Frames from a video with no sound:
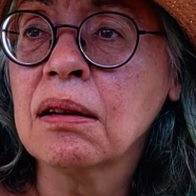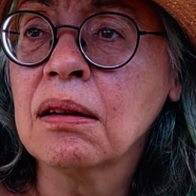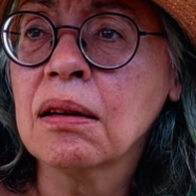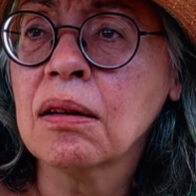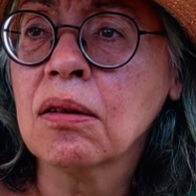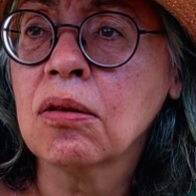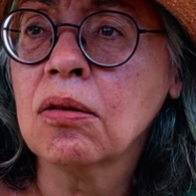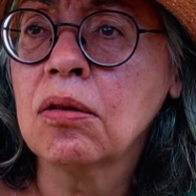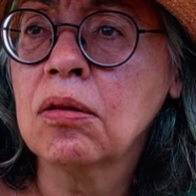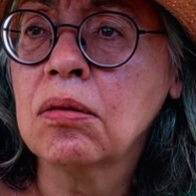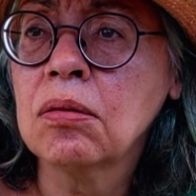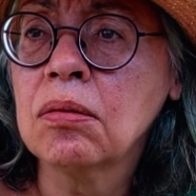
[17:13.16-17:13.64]

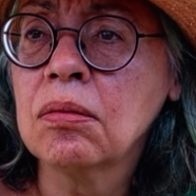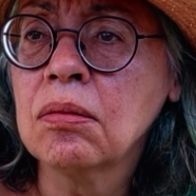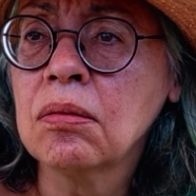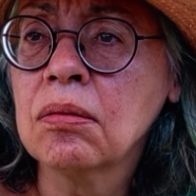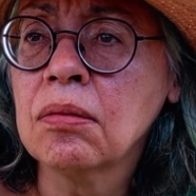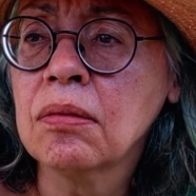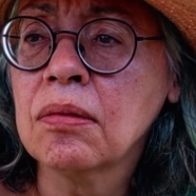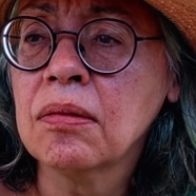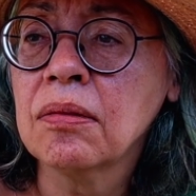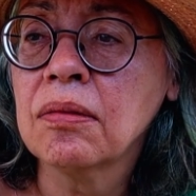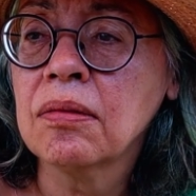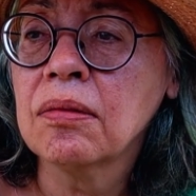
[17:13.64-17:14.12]
Little
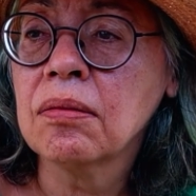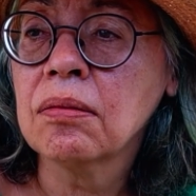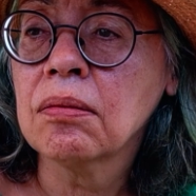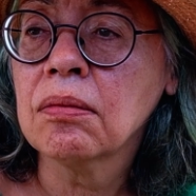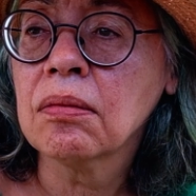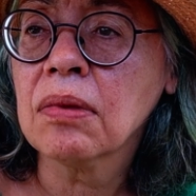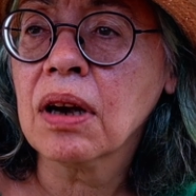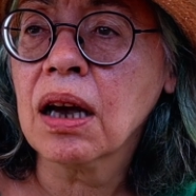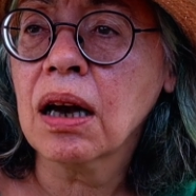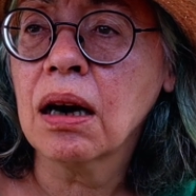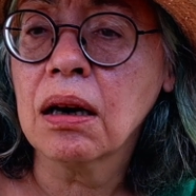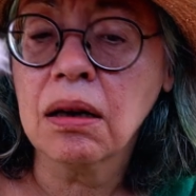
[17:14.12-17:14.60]

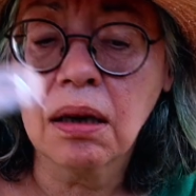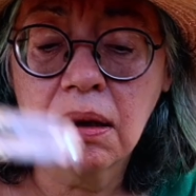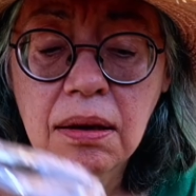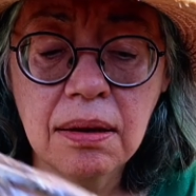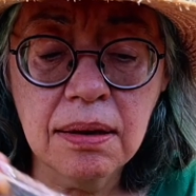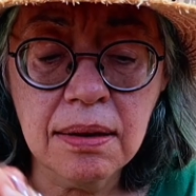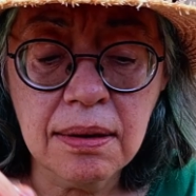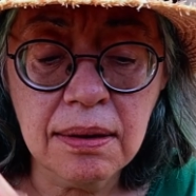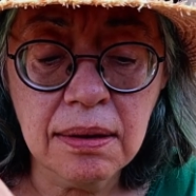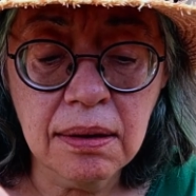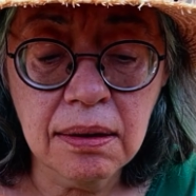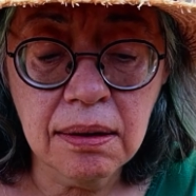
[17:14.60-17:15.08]

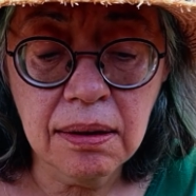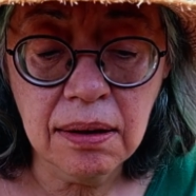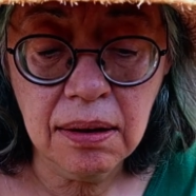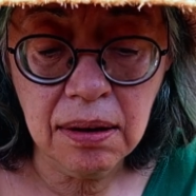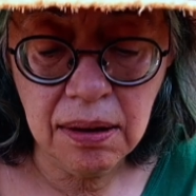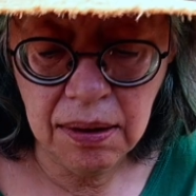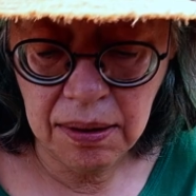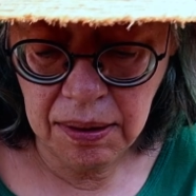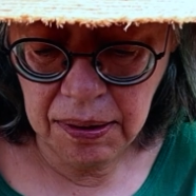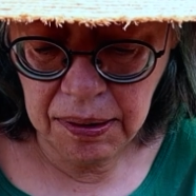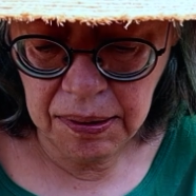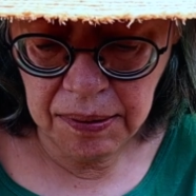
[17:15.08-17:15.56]
cutters.
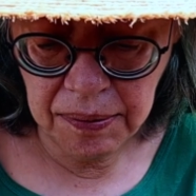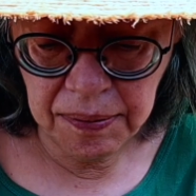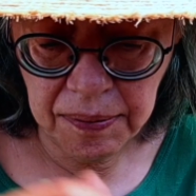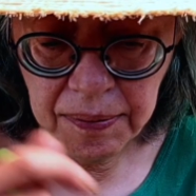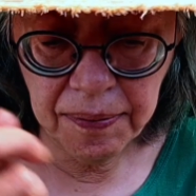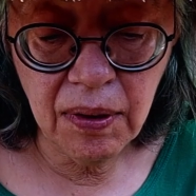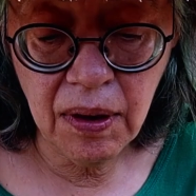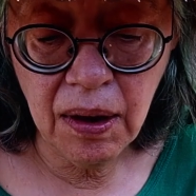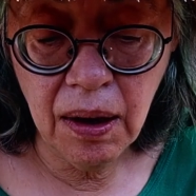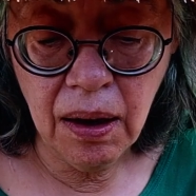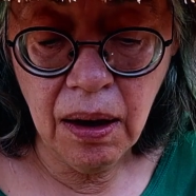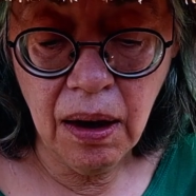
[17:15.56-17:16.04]

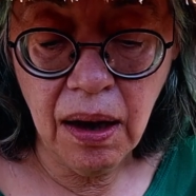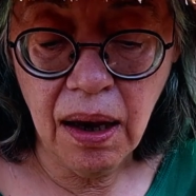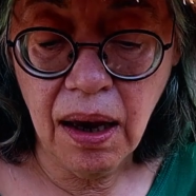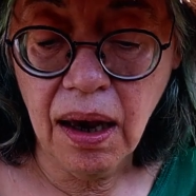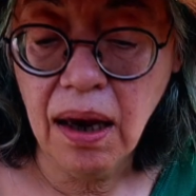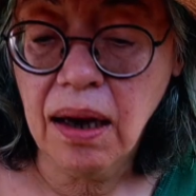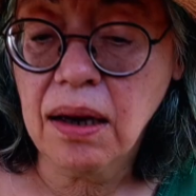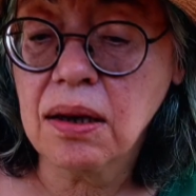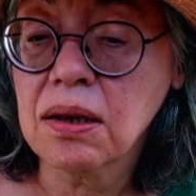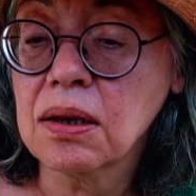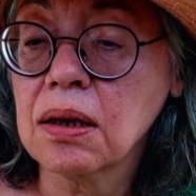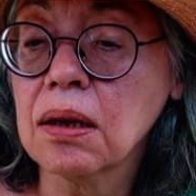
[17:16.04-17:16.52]

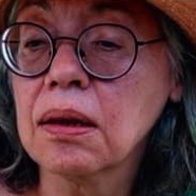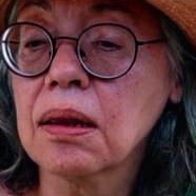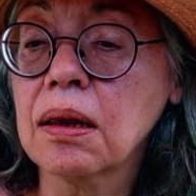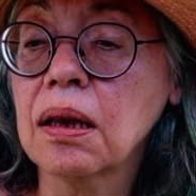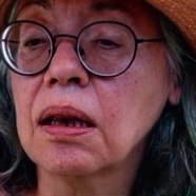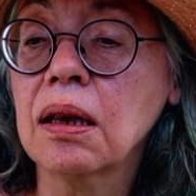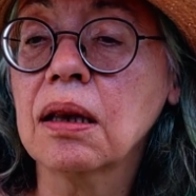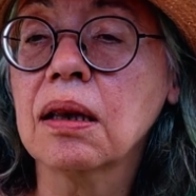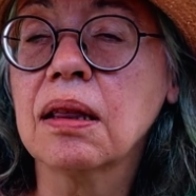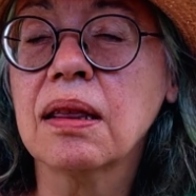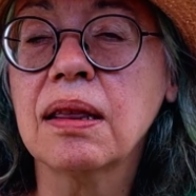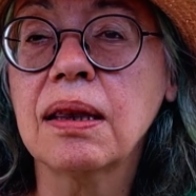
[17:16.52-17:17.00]
Actually, I
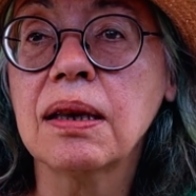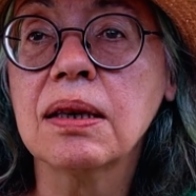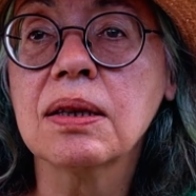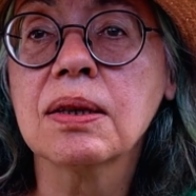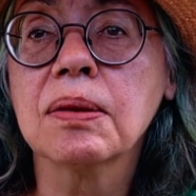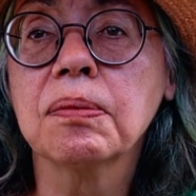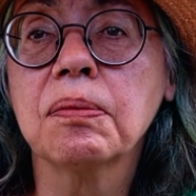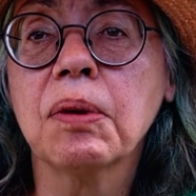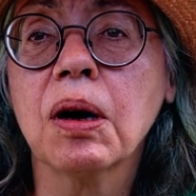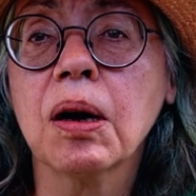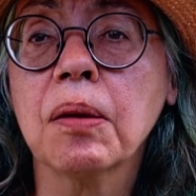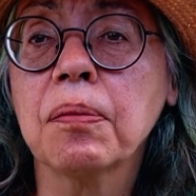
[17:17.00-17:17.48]
think
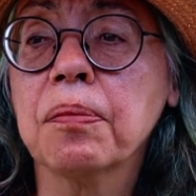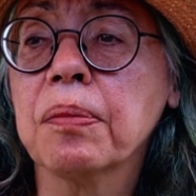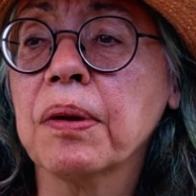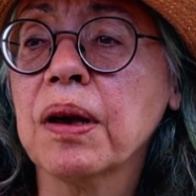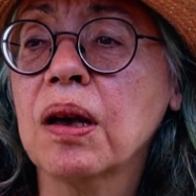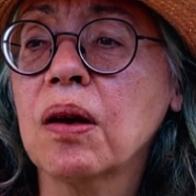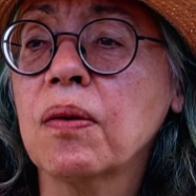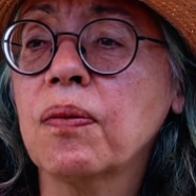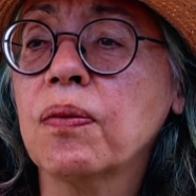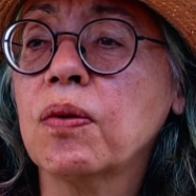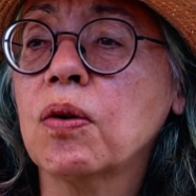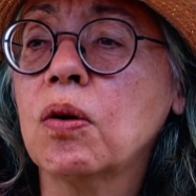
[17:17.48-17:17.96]
this might
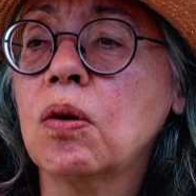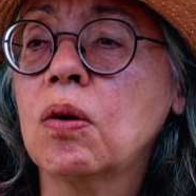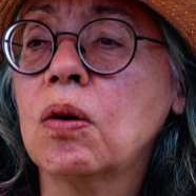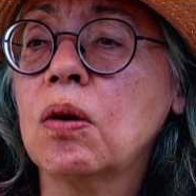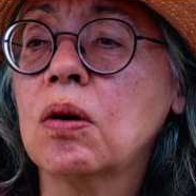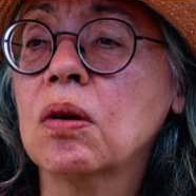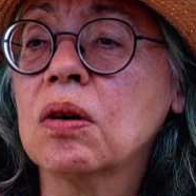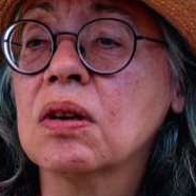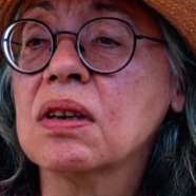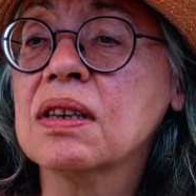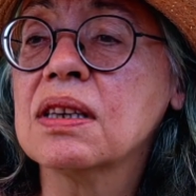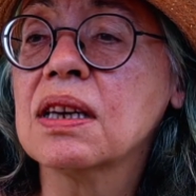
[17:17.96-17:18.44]
be
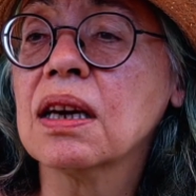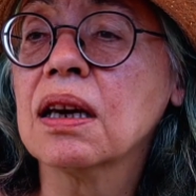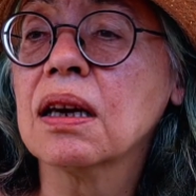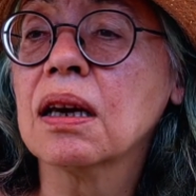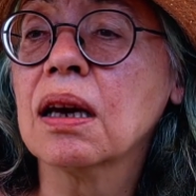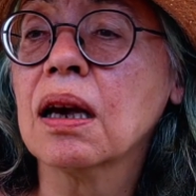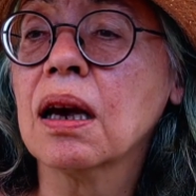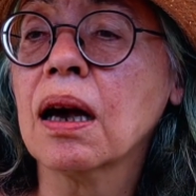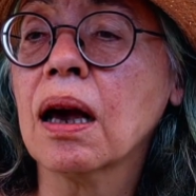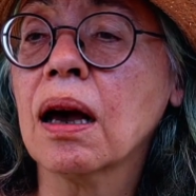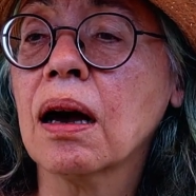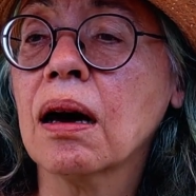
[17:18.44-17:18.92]
for
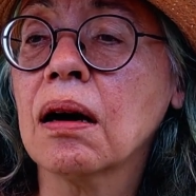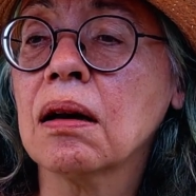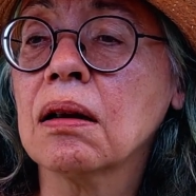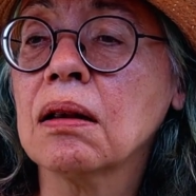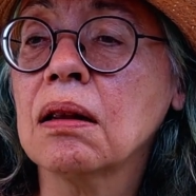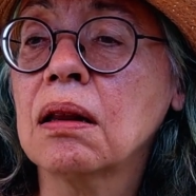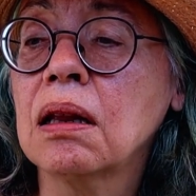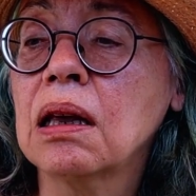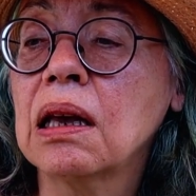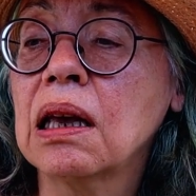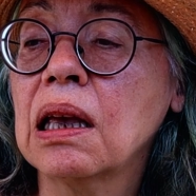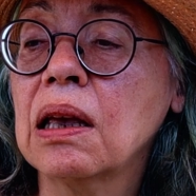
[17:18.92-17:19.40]
taking
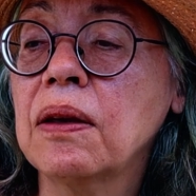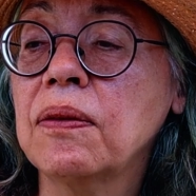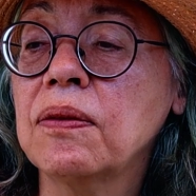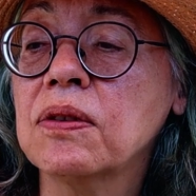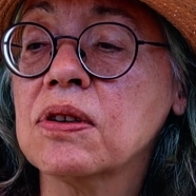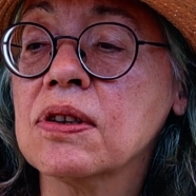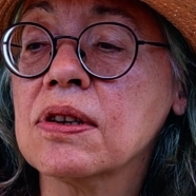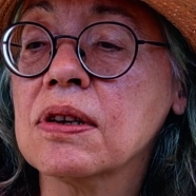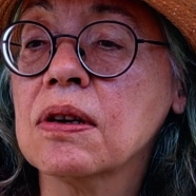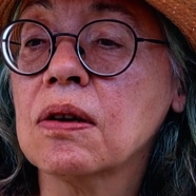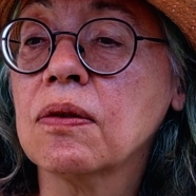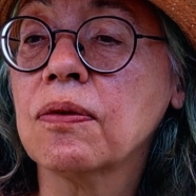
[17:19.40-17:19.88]
out
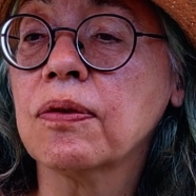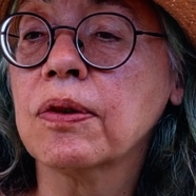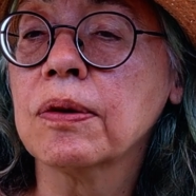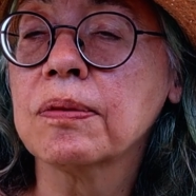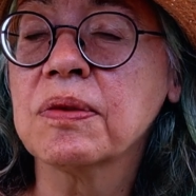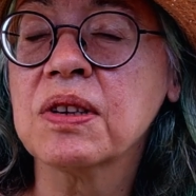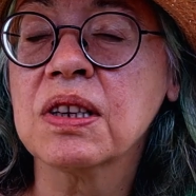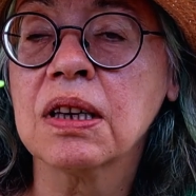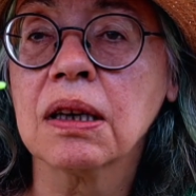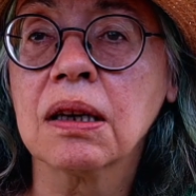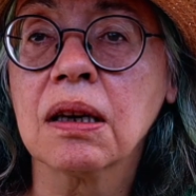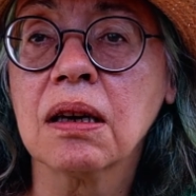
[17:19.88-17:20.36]
leaves
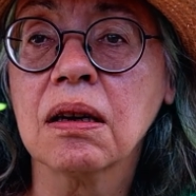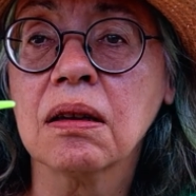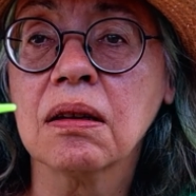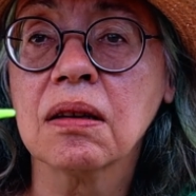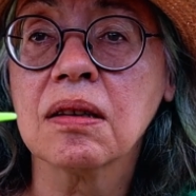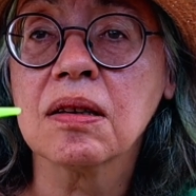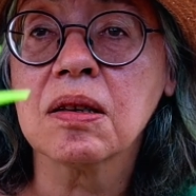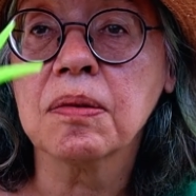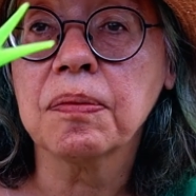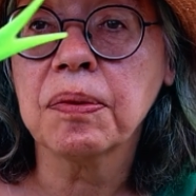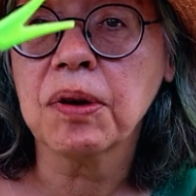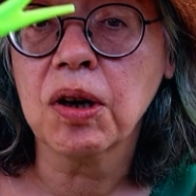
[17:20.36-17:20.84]
from
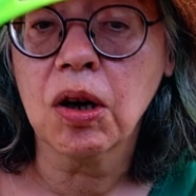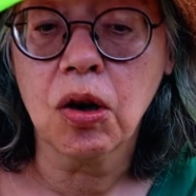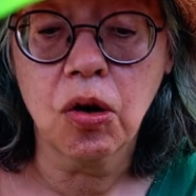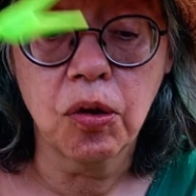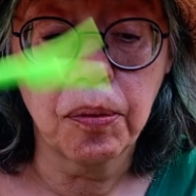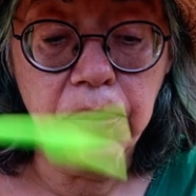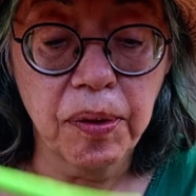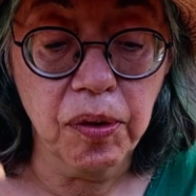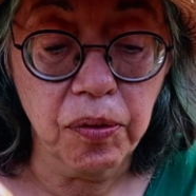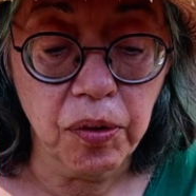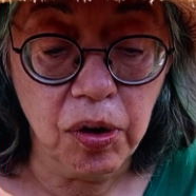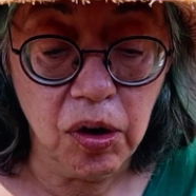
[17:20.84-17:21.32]
succulents, but I
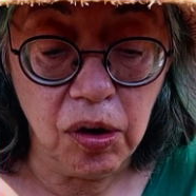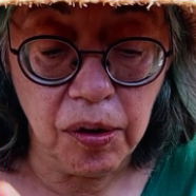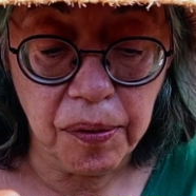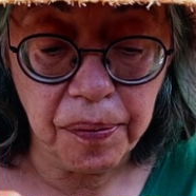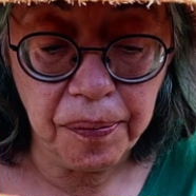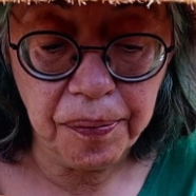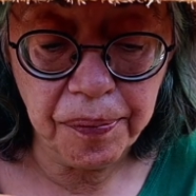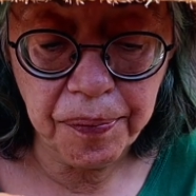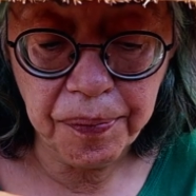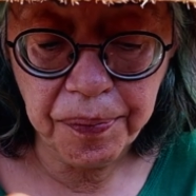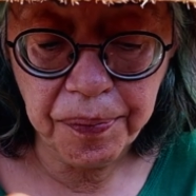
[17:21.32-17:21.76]
could be wrong.